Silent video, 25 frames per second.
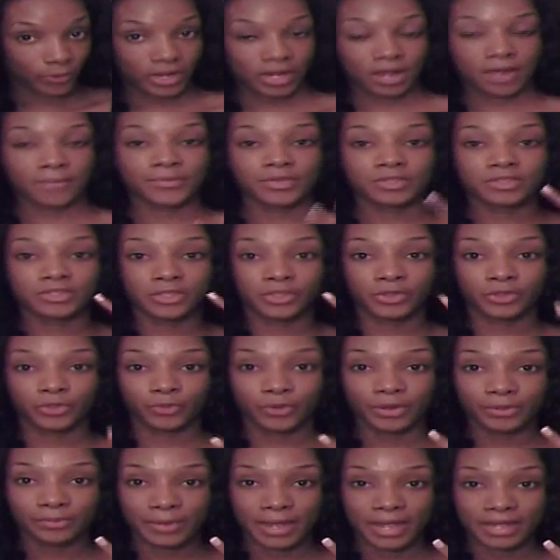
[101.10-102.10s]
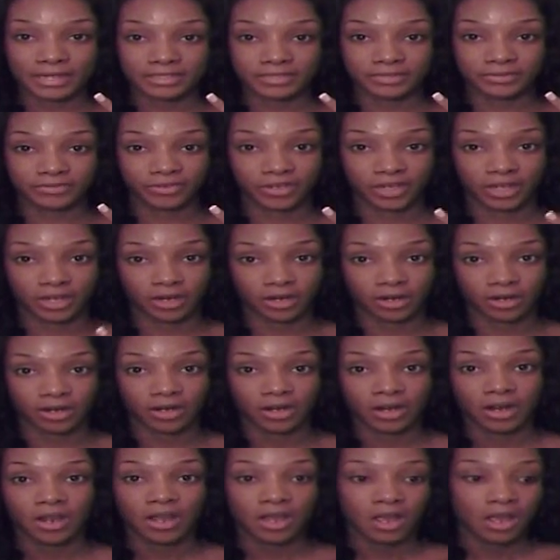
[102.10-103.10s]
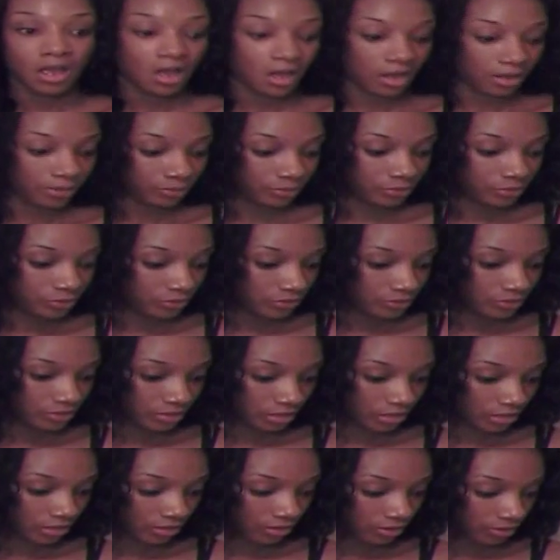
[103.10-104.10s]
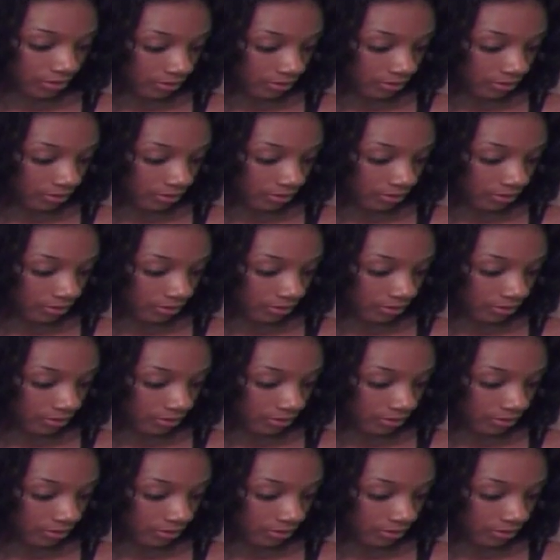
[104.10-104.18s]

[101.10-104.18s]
way, I'm using 3 packs of hair. I'm using